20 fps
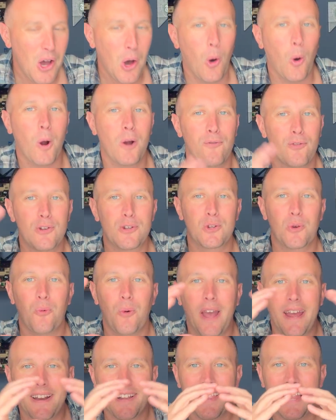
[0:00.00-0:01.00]
or if there's a
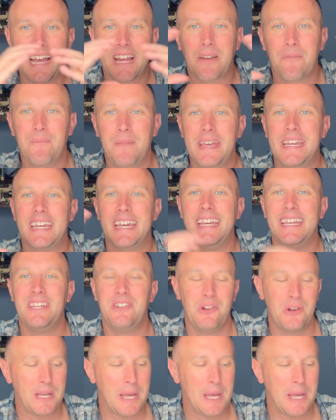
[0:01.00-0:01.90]
way to like make it, you know,